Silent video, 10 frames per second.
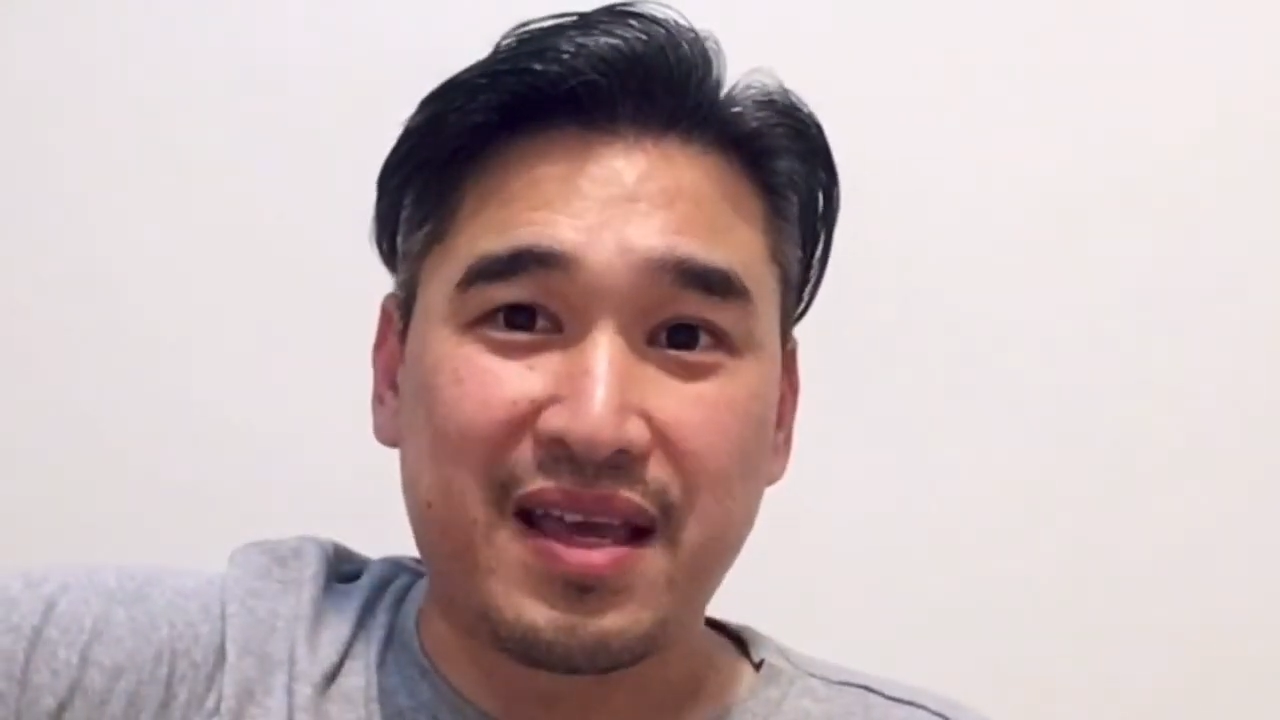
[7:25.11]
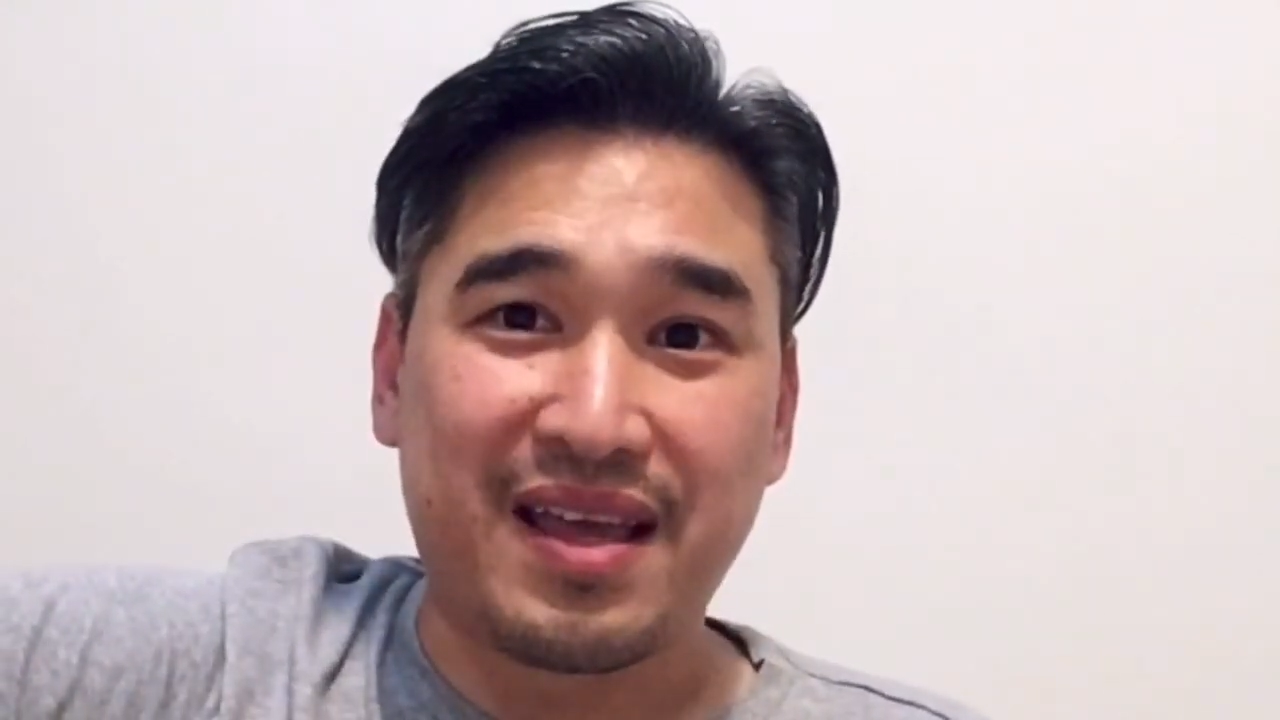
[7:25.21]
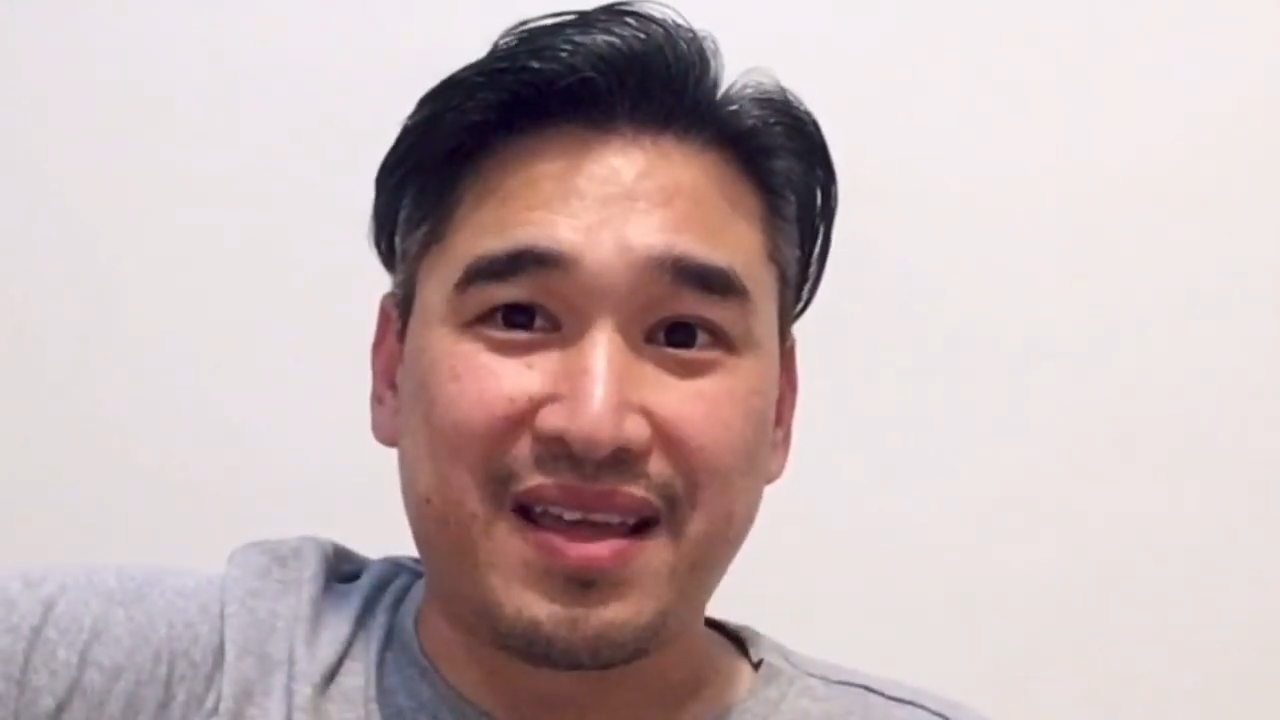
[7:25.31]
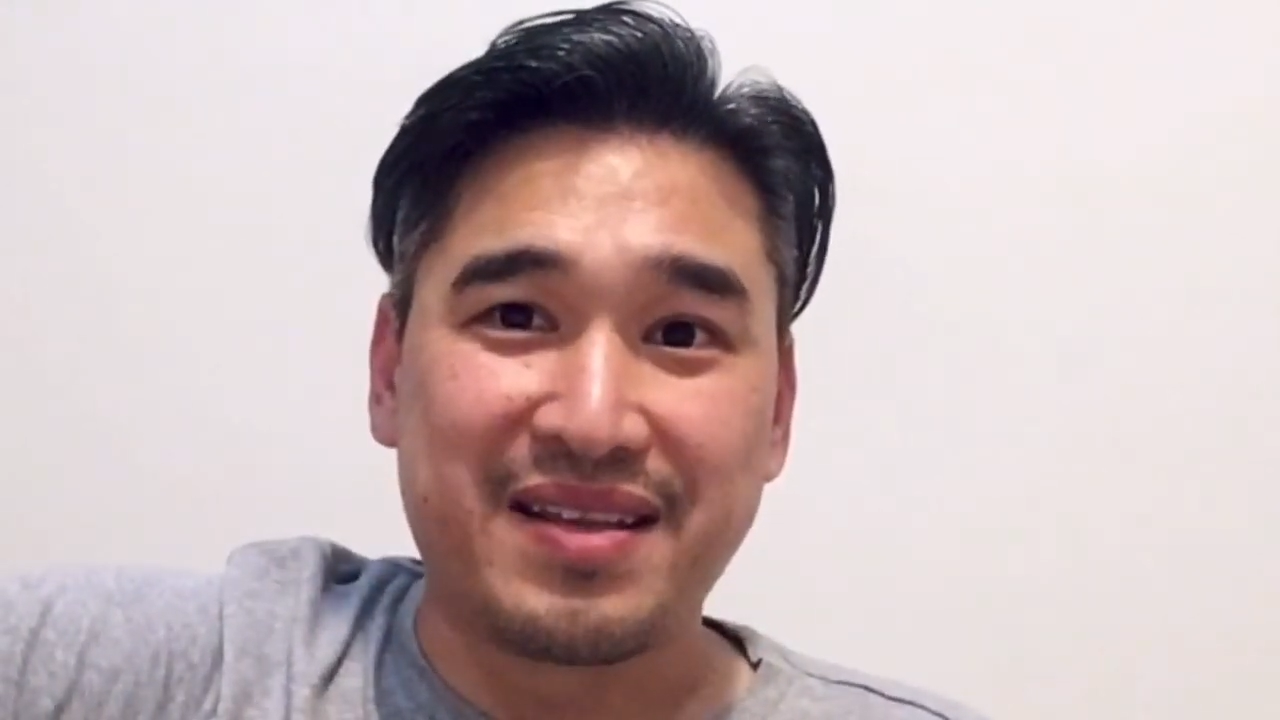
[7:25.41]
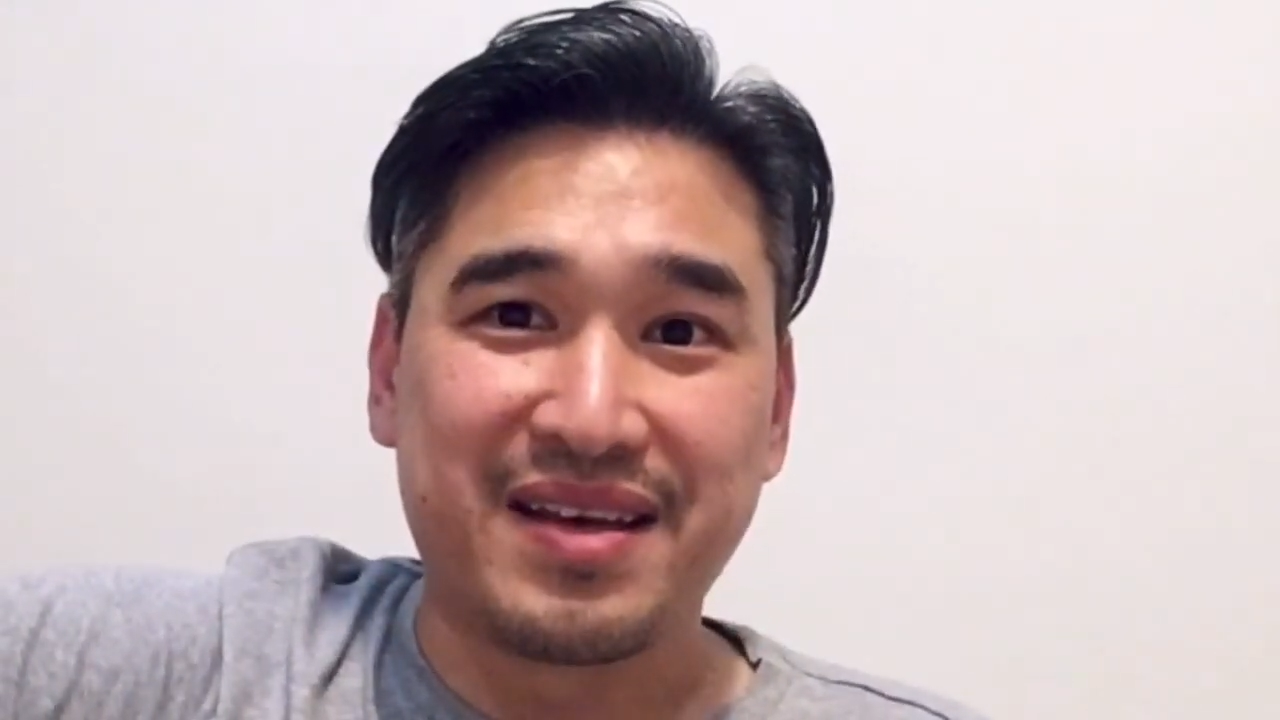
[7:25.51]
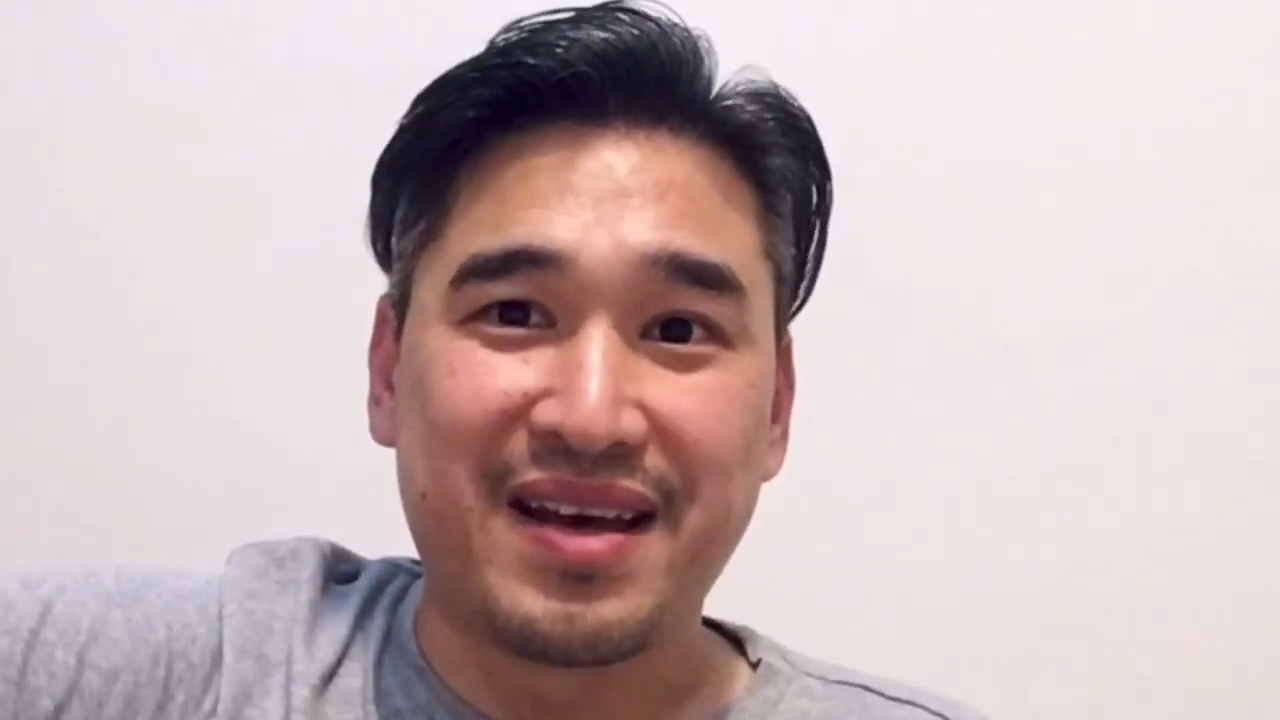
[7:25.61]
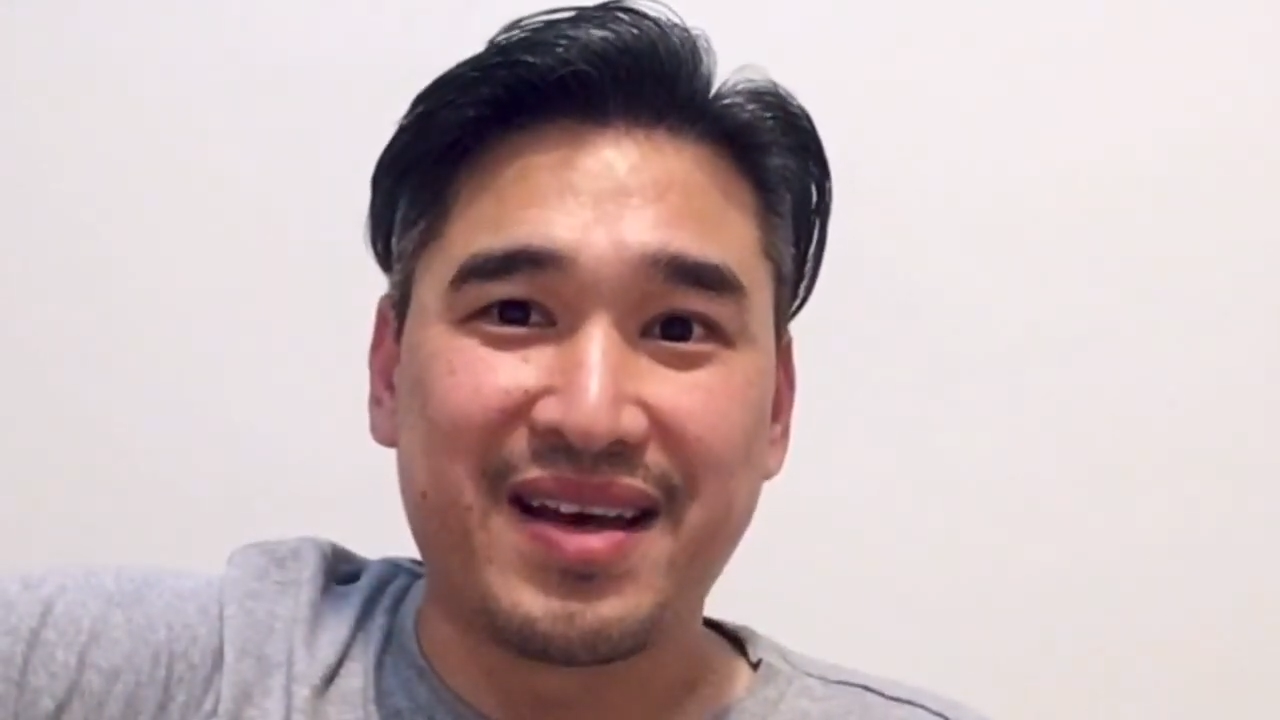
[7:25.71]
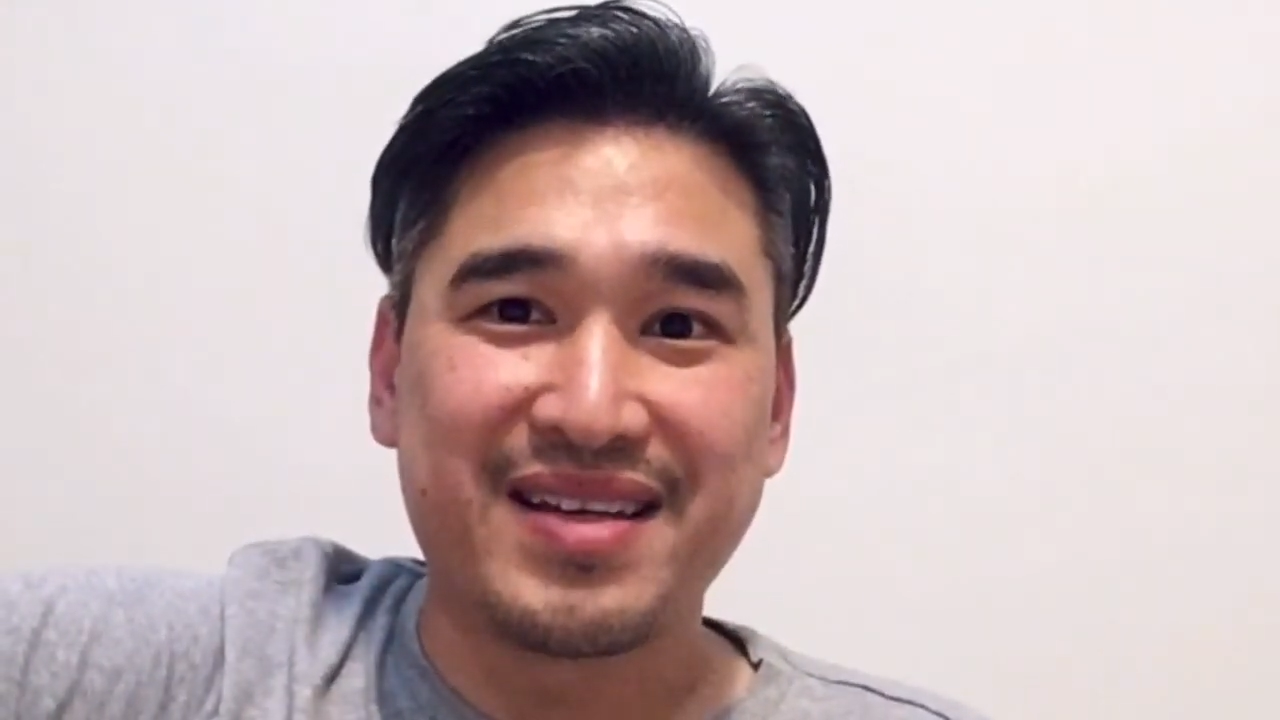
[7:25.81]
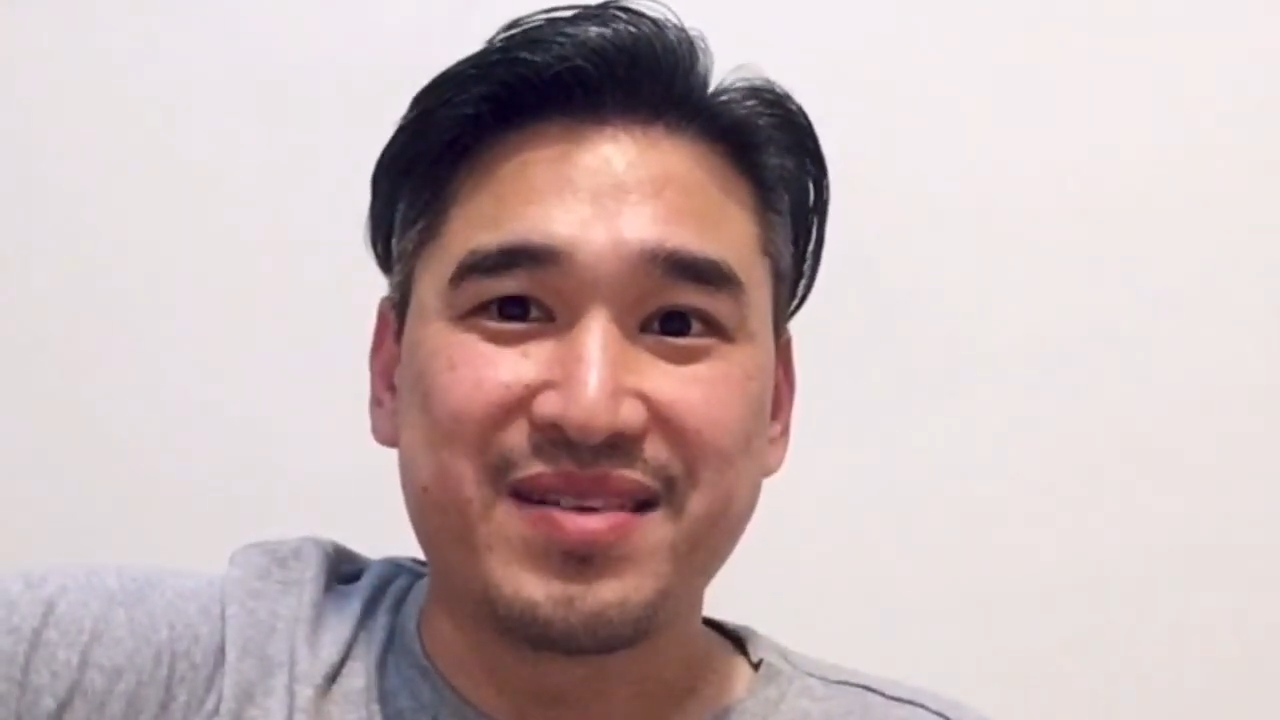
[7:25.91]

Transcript: and uh,